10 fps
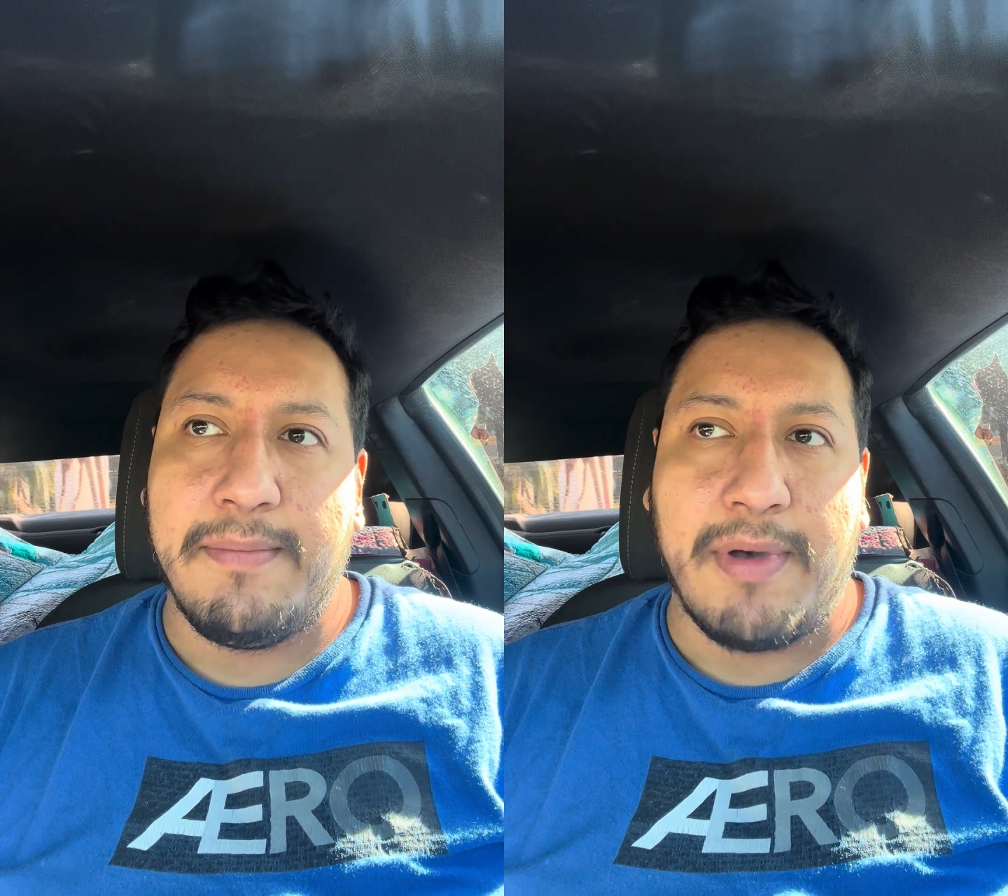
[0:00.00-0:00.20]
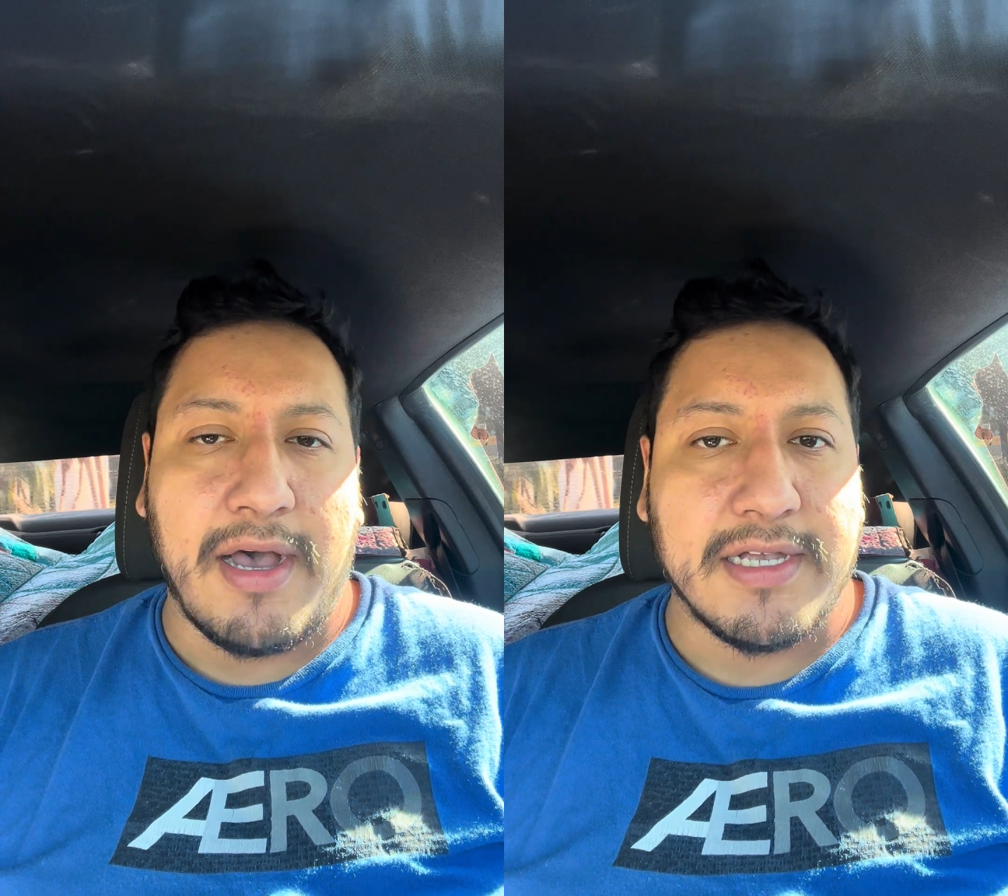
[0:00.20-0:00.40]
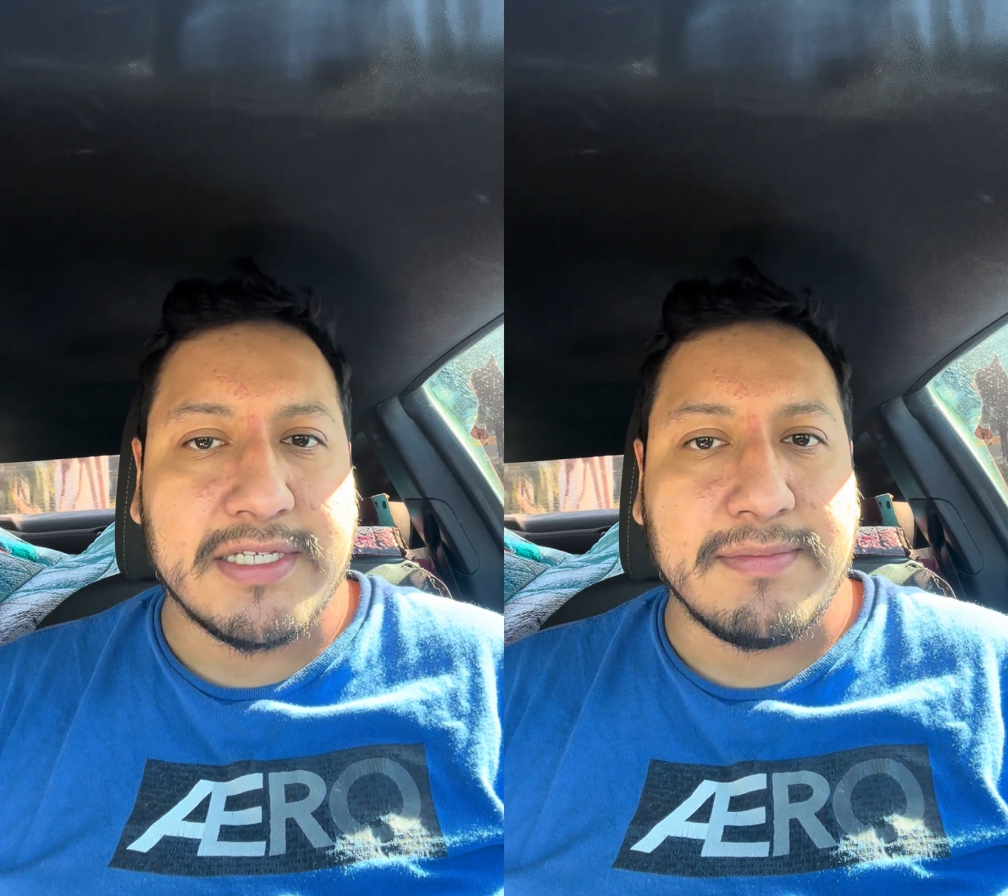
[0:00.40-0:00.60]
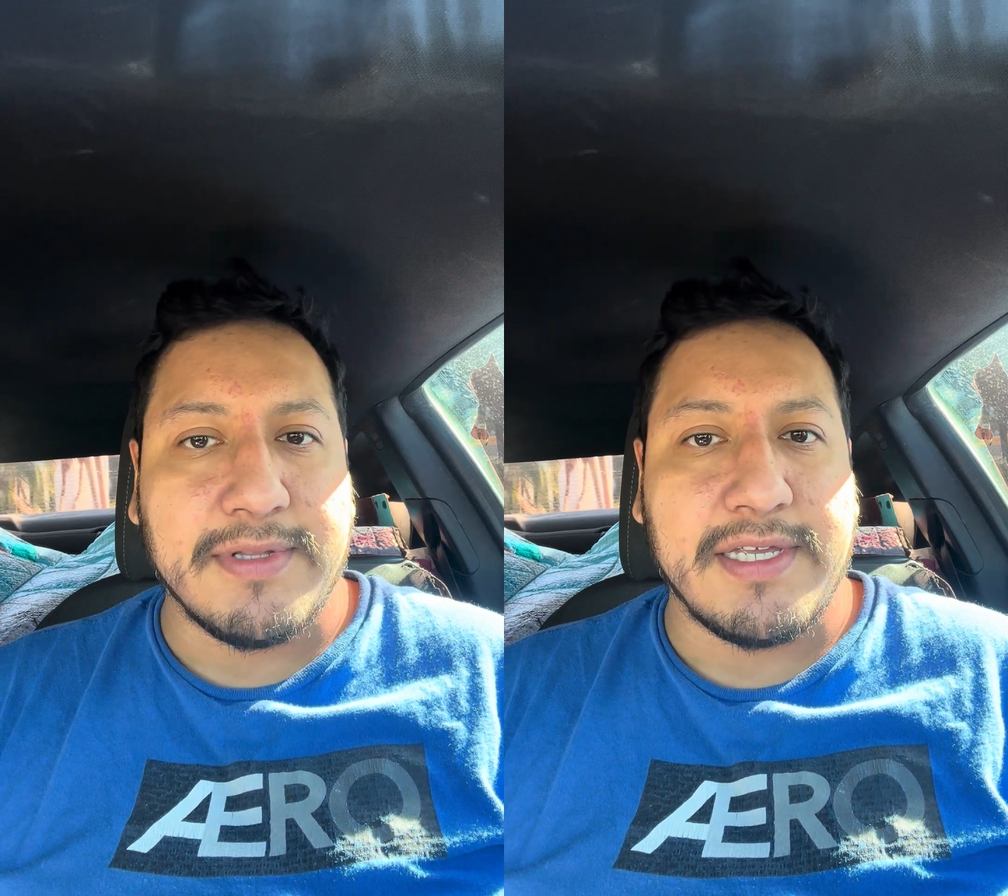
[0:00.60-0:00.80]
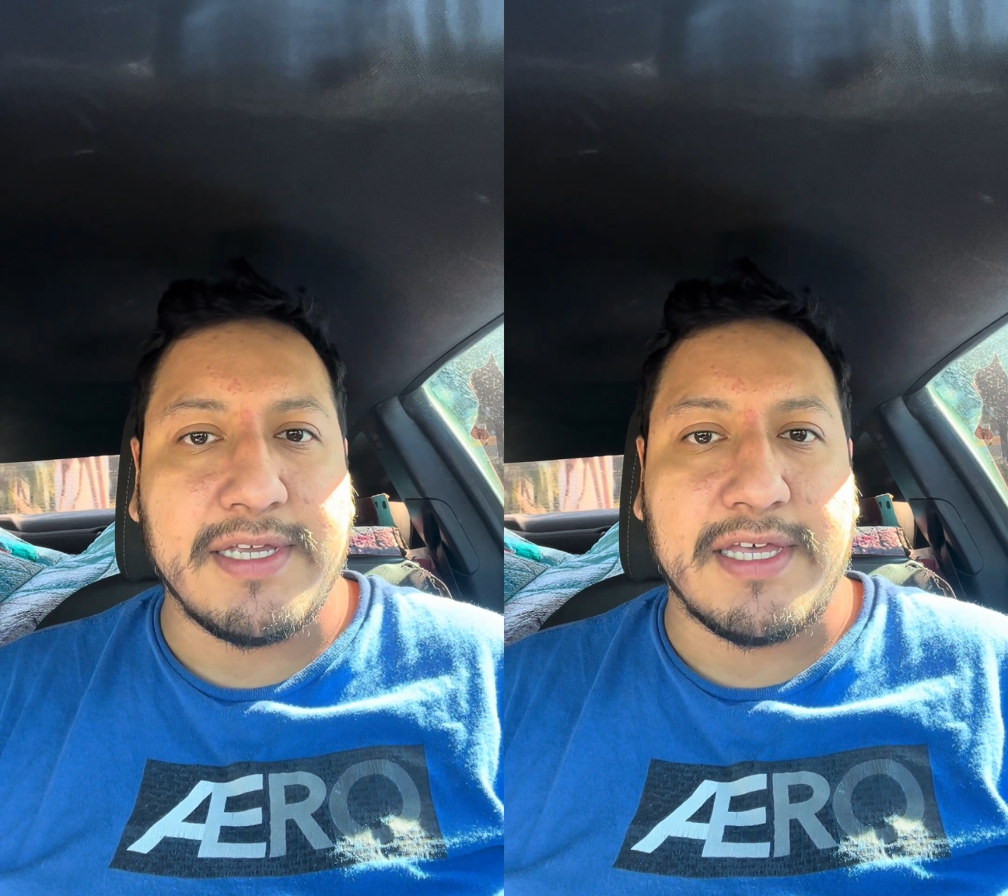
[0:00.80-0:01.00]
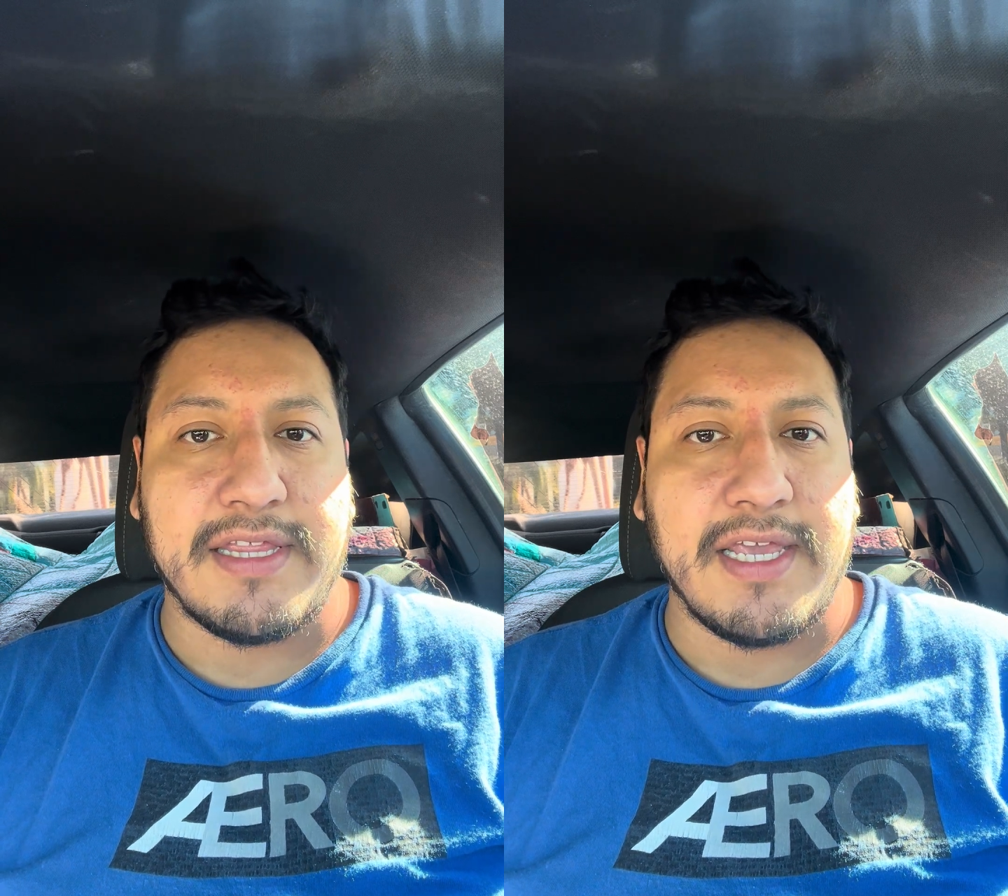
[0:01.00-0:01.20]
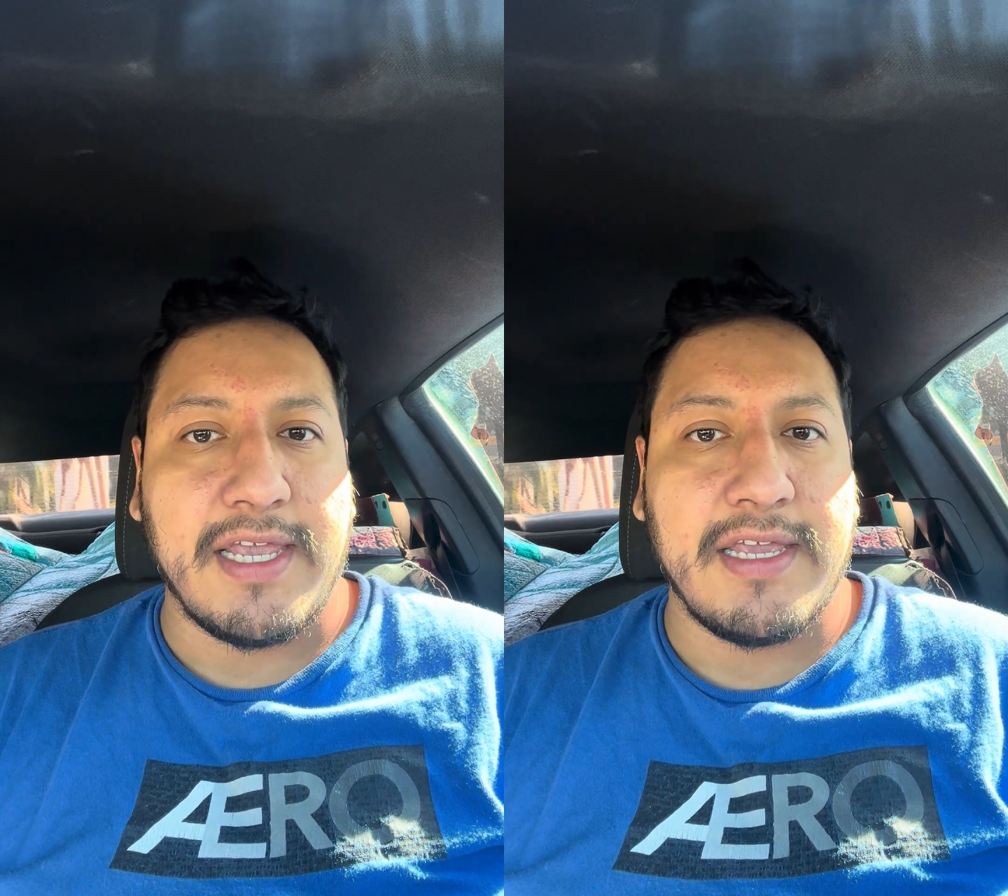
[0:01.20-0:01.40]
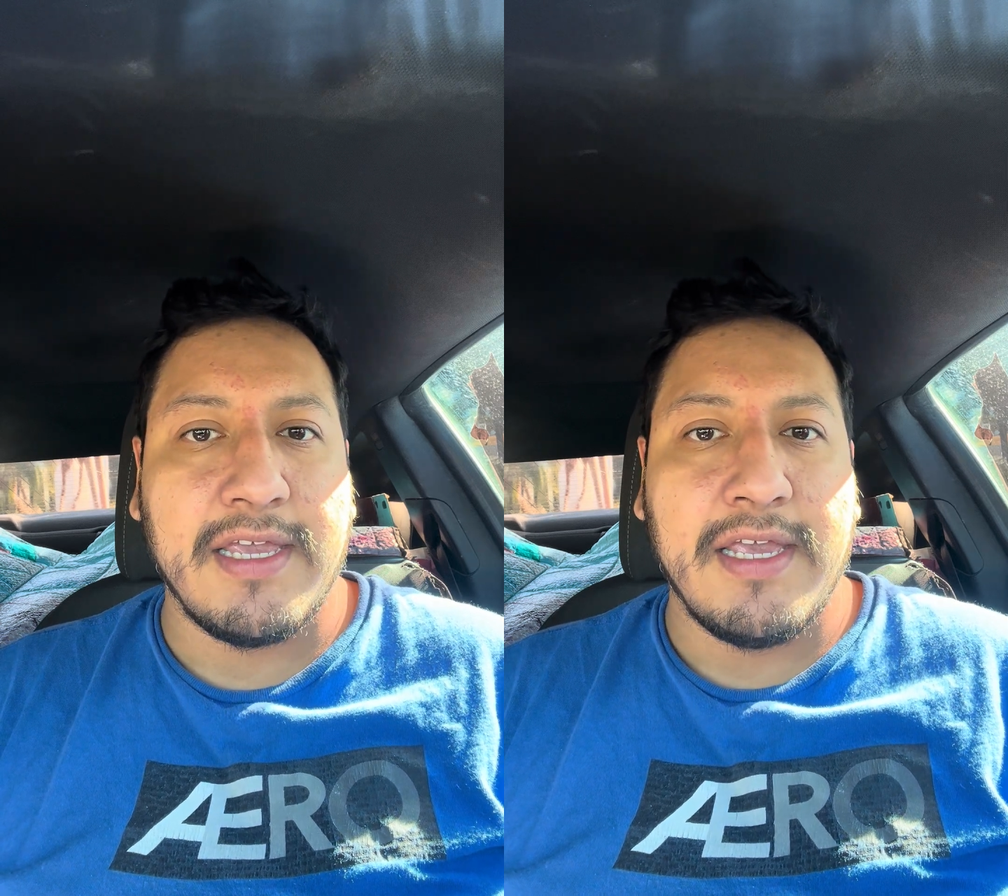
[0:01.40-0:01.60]
possibly a
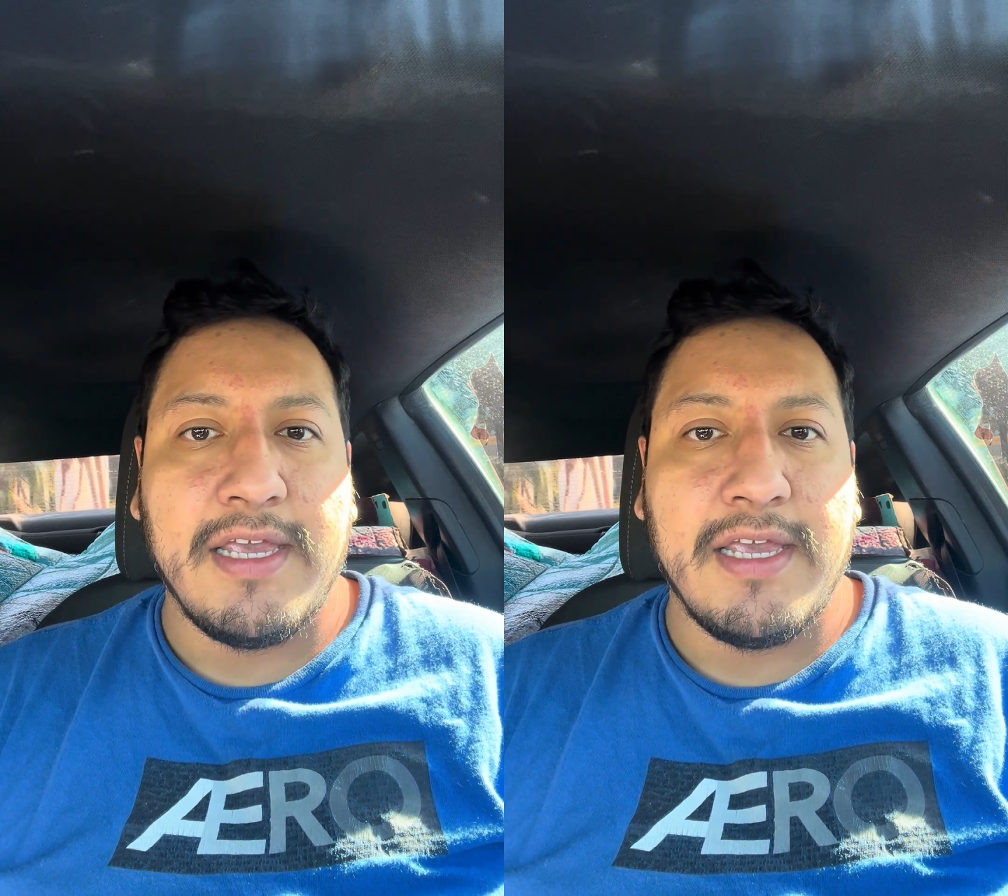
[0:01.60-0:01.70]
thing.